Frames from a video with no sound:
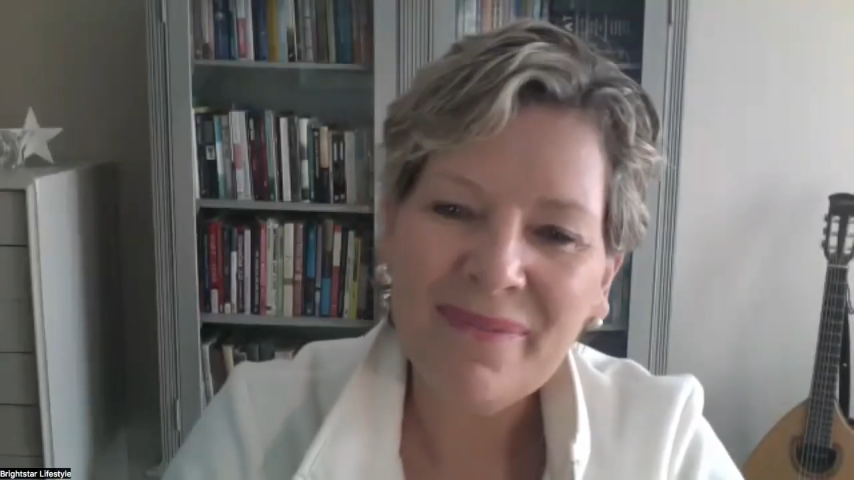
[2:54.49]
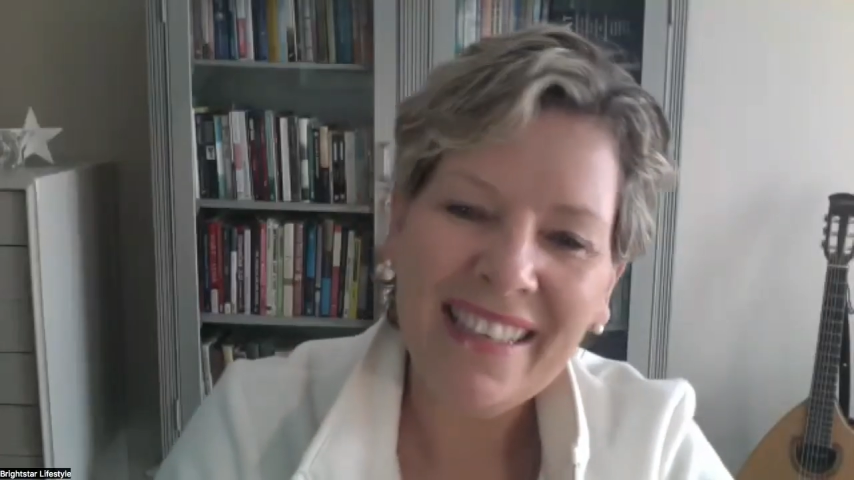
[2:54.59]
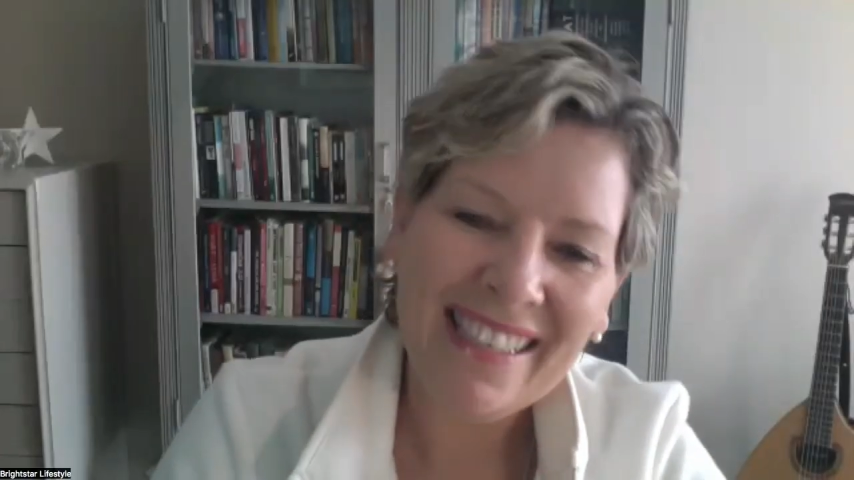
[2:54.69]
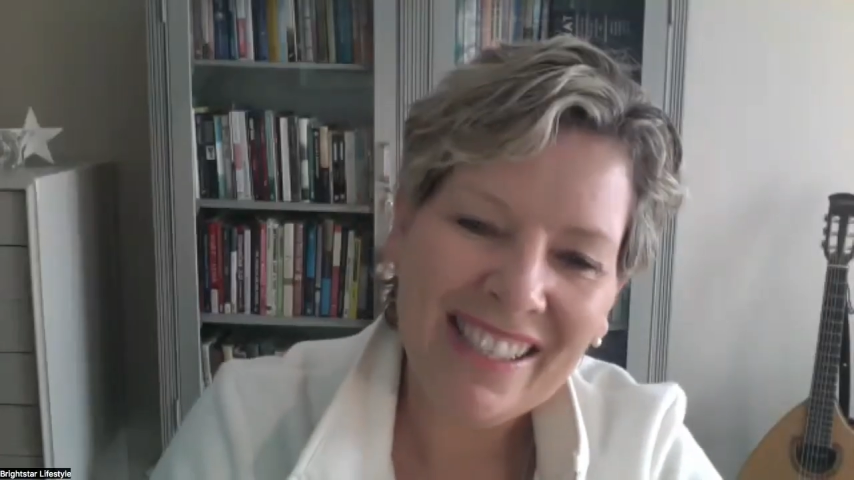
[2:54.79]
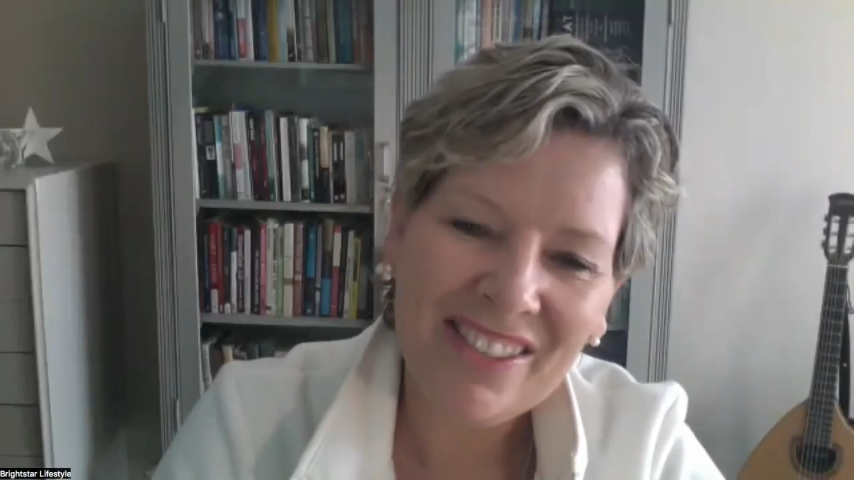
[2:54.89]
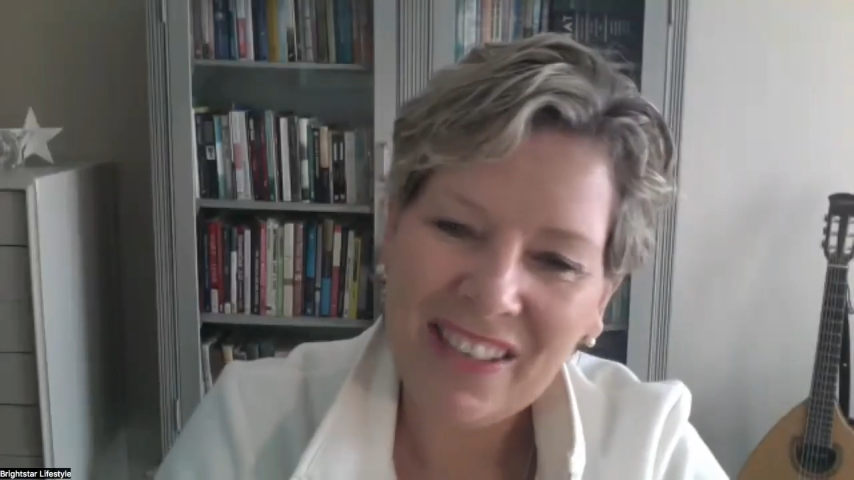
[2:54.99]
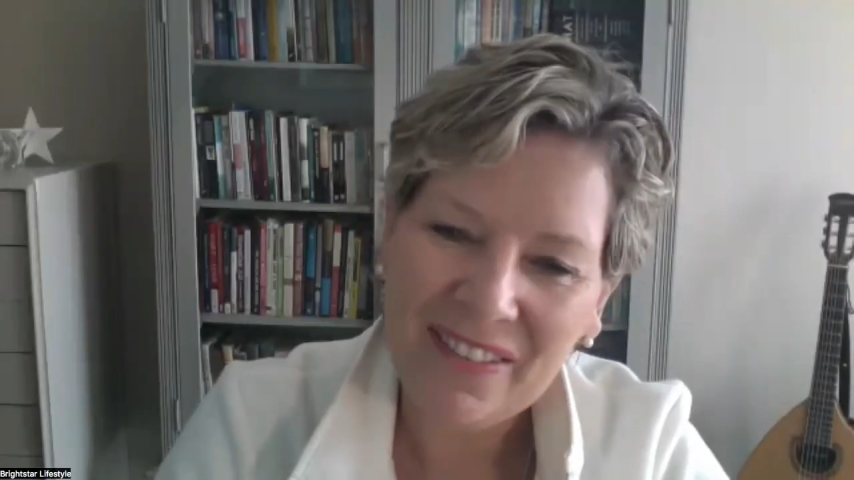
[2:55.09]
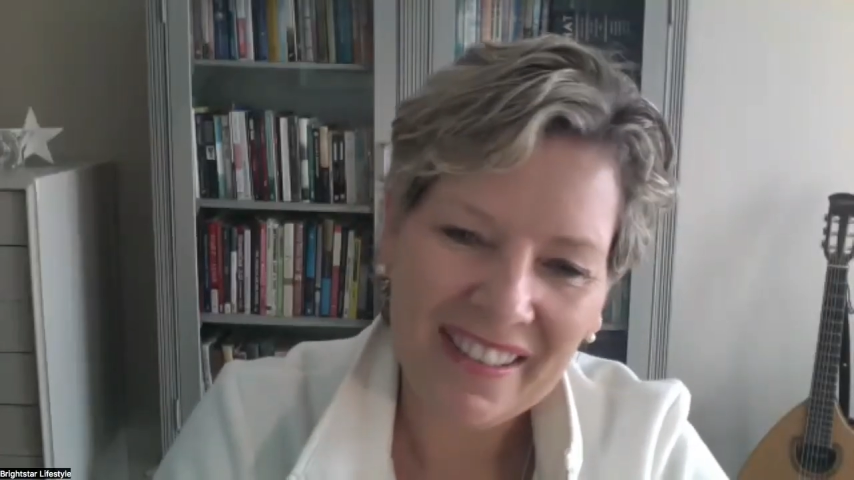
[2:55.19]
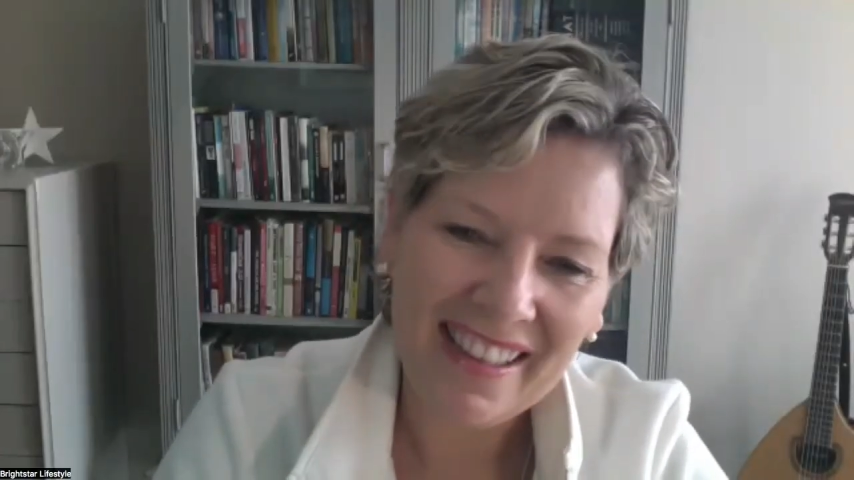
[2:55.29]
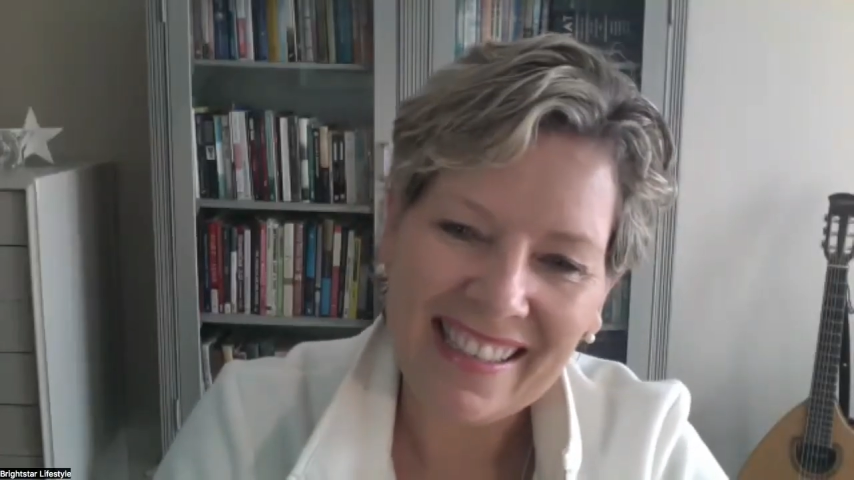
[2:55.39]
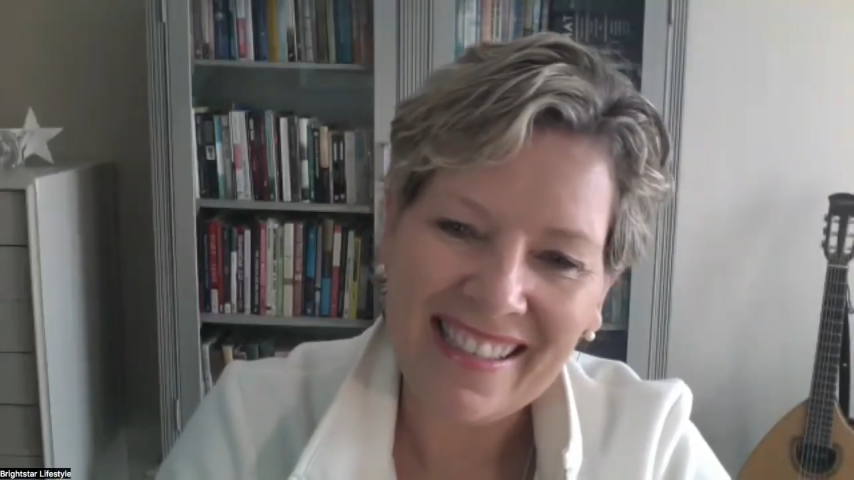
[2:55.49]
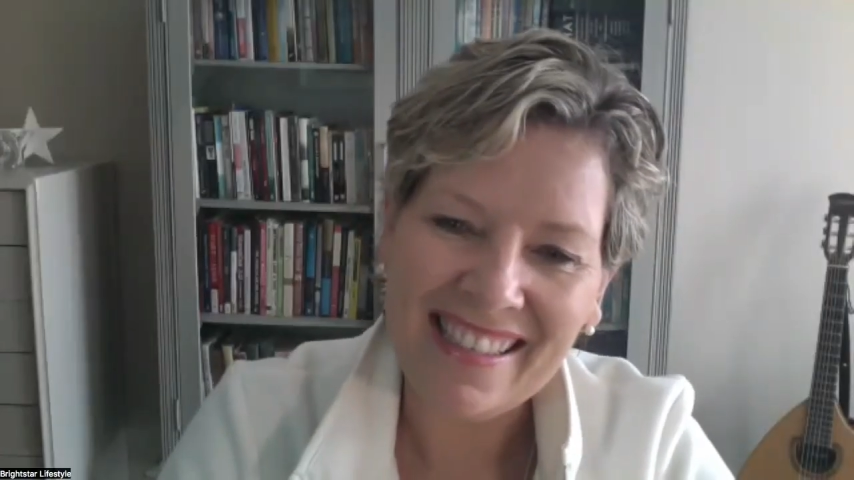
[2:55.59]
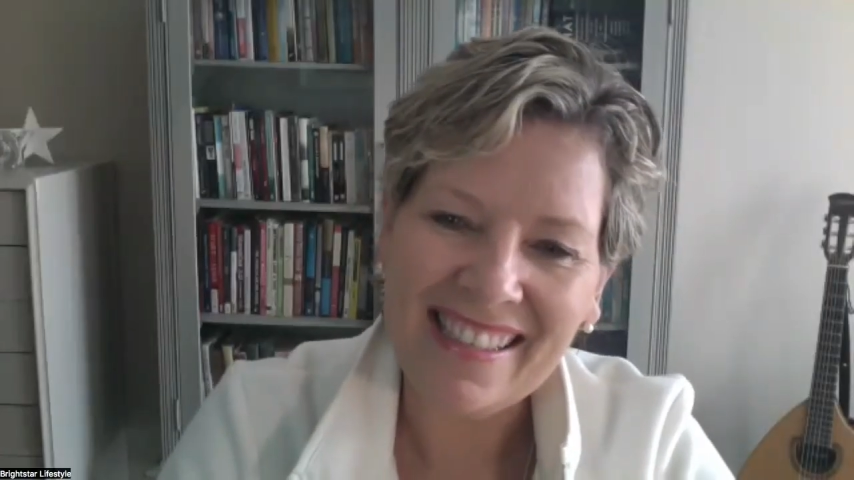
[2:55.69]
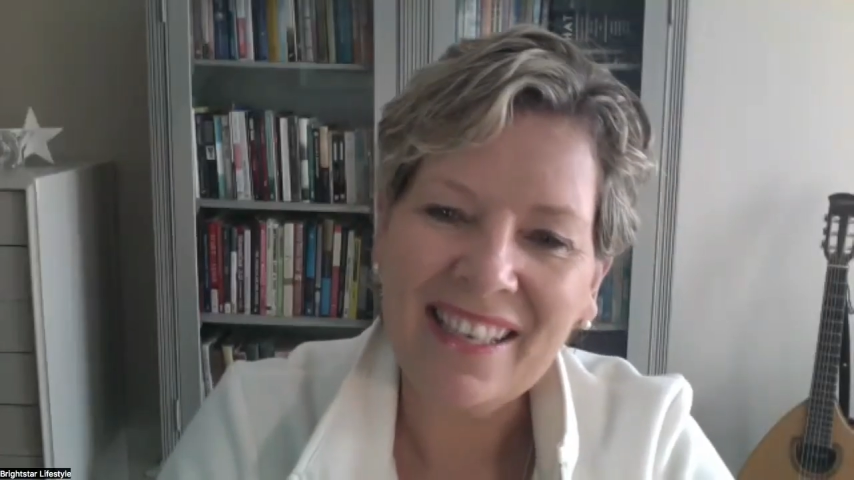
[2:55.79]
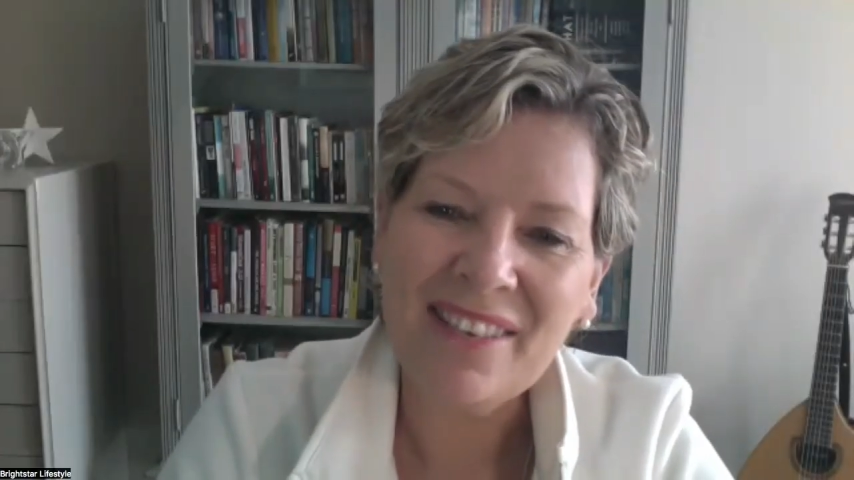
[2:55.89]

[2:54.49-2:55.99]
Please share with us this